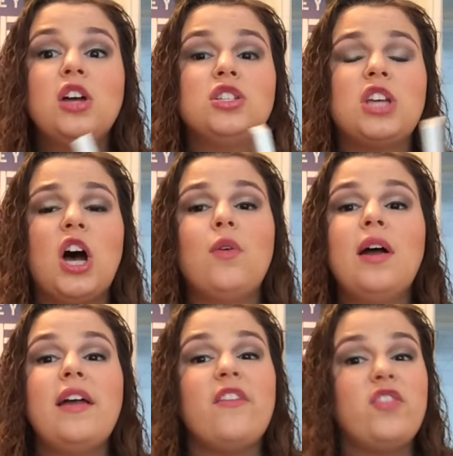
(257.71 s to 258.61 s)

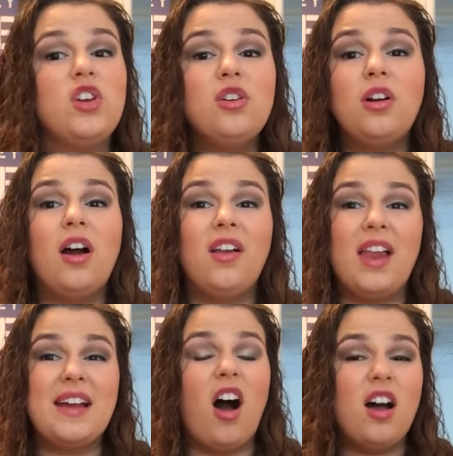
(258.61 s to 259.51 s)
So if you are
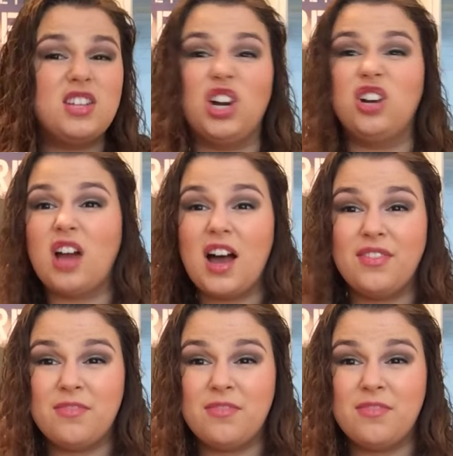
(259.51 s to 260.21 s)
like turned off